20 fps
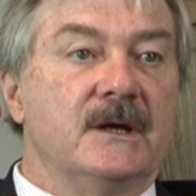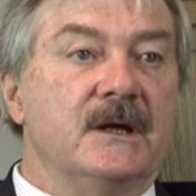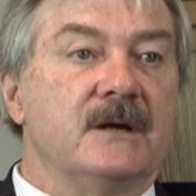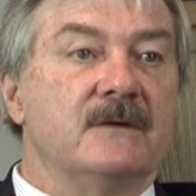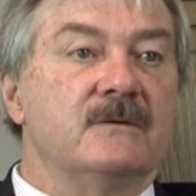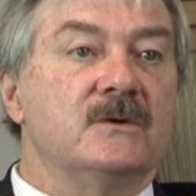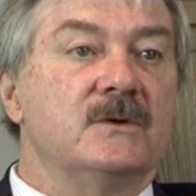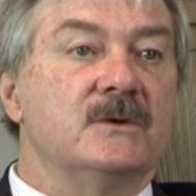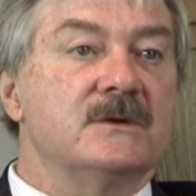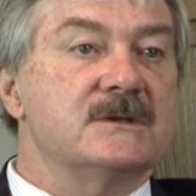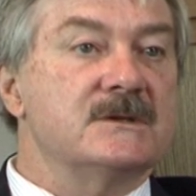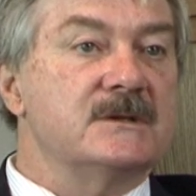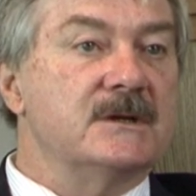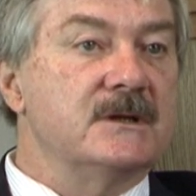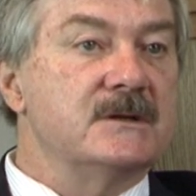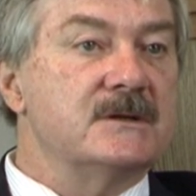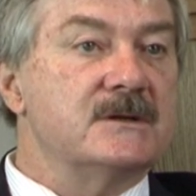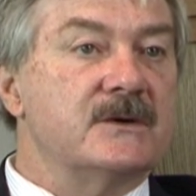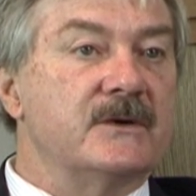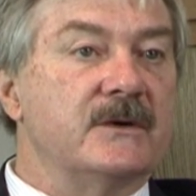And of course
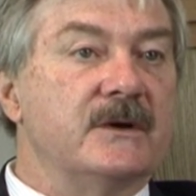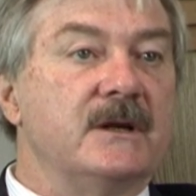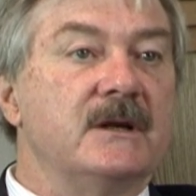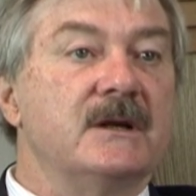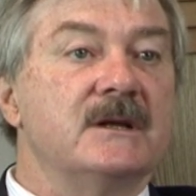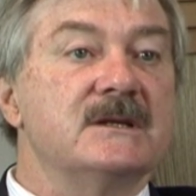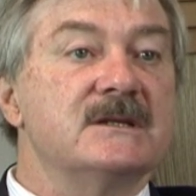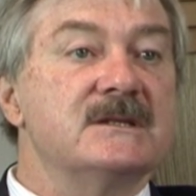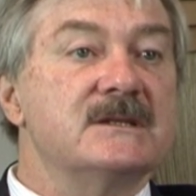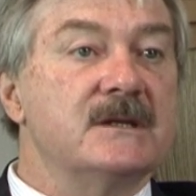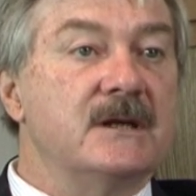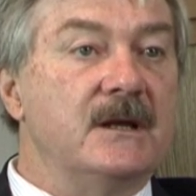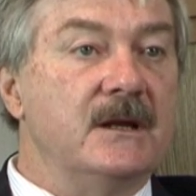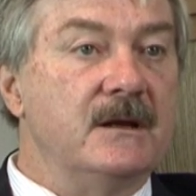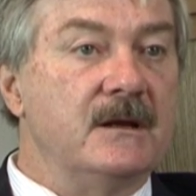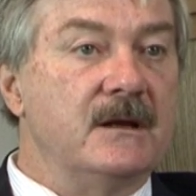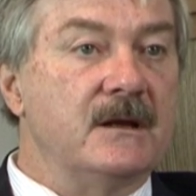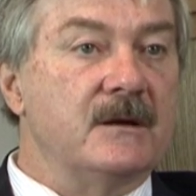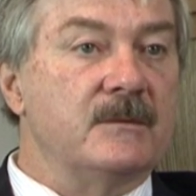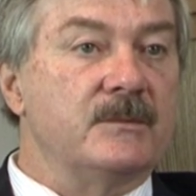sunscreen and
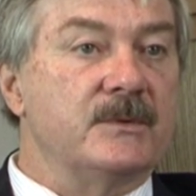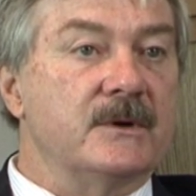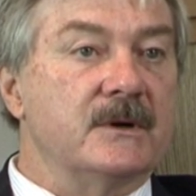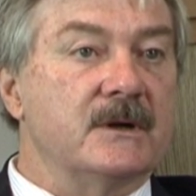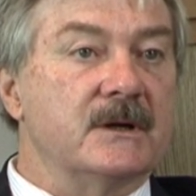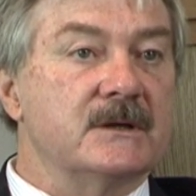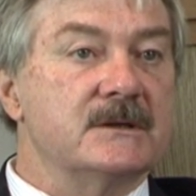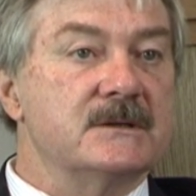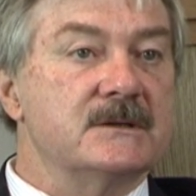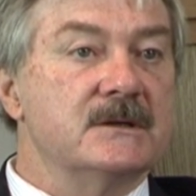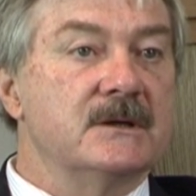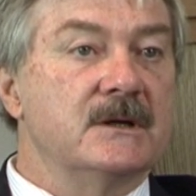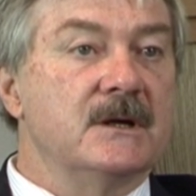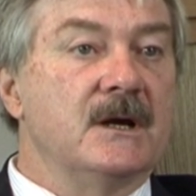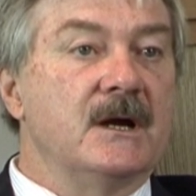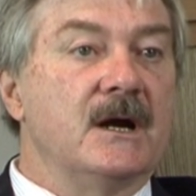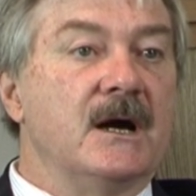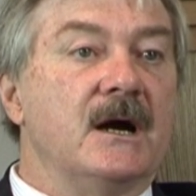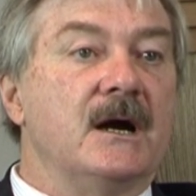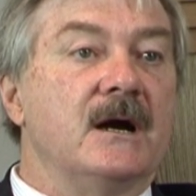skincare products
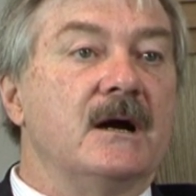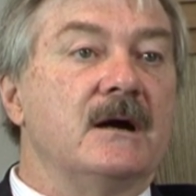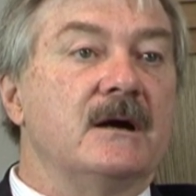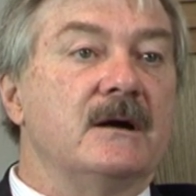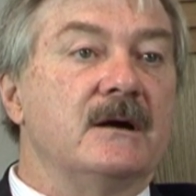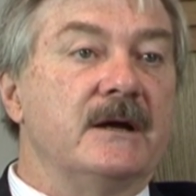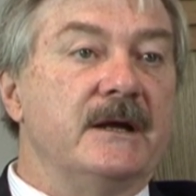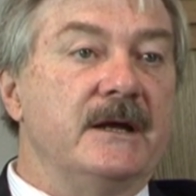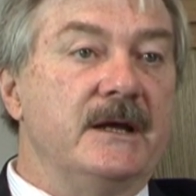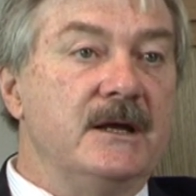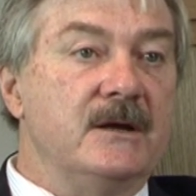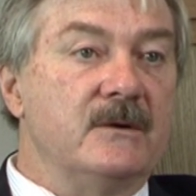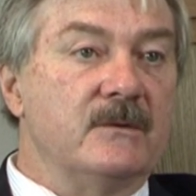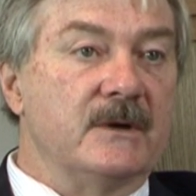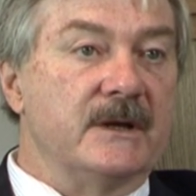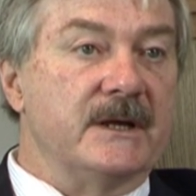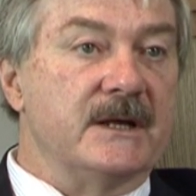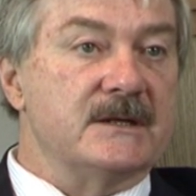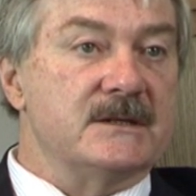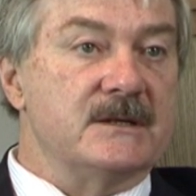are
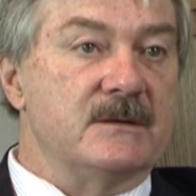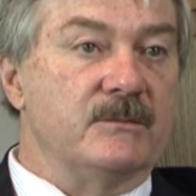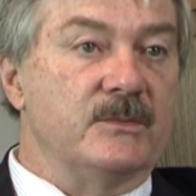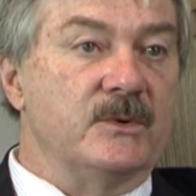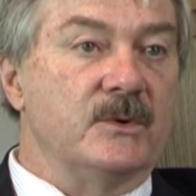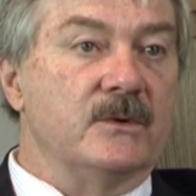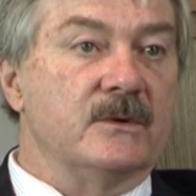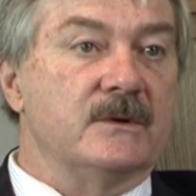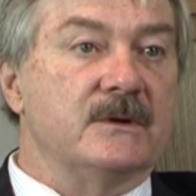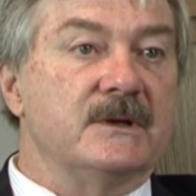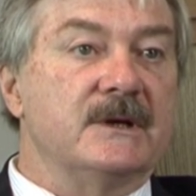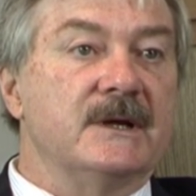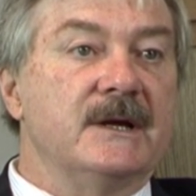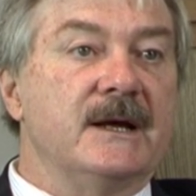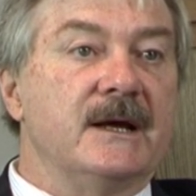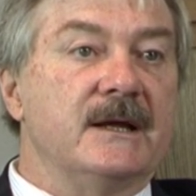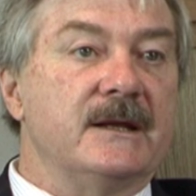equally as important,